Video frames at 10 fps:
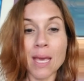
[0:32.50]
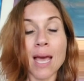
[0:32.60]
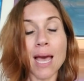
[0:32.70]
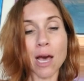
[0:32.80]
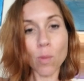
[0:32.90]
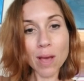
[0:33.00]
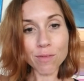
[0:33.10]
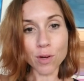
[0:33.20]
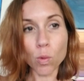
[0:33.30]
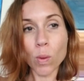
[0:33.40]

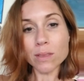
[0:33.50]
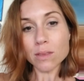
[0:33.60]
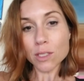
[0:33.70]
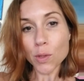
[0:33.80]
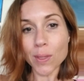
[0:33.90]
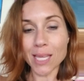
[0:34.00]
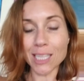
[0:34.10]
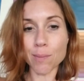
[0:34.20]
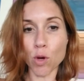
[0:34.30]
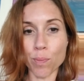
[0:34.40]
However, once the
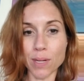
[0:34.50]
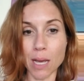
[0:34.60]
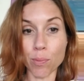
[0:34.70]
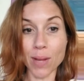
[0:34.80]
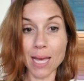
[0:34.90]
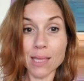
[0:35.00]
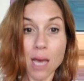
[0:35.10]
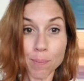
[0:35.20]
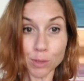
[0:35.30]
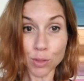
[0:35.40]
curriculum opened up, we had the
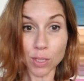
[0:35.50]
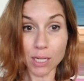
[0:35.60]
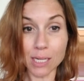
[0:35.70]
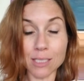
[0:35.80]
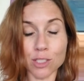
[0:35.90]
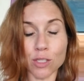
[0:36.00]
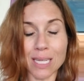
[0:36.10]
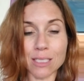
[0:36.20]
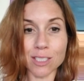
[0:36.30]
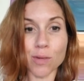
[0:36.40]
opportunity to start
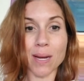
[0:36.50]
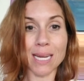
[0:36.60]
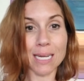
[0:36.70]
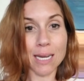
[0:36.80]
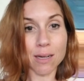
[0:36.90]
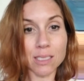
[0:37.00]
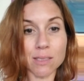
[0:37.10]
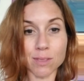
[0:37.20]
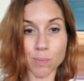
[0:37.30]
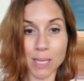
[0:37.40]
integrating
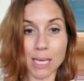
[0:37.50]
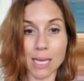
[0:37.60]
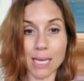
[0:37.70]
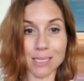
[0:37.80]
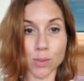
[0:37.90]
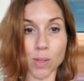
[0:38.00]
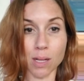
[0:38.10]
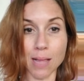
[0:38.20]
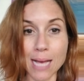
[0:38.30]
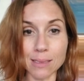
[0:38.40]
narrative speaking into our
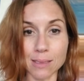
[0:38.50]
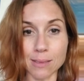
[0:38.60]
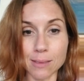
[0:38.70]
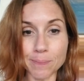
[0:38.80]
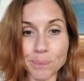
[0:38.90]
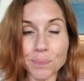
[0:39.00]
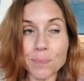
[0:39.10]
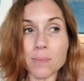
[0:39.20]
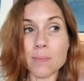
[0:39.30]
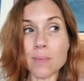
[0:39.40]
classes.
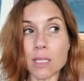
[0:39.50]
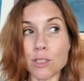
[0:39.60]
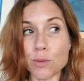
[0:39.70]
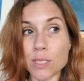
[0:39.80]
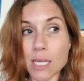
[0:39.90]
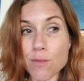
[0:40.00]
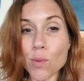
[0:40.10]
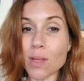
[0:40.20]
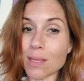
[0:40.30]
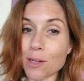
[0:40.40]
So to give
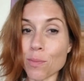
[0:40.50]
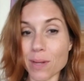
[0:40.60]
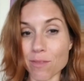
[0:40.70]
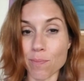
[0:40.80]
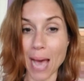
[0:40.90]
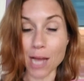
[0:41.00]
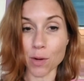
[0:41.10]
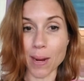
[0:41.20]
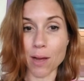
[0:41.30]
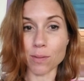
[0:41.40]
you a little bit of
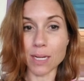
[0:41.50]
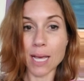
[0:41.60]
background,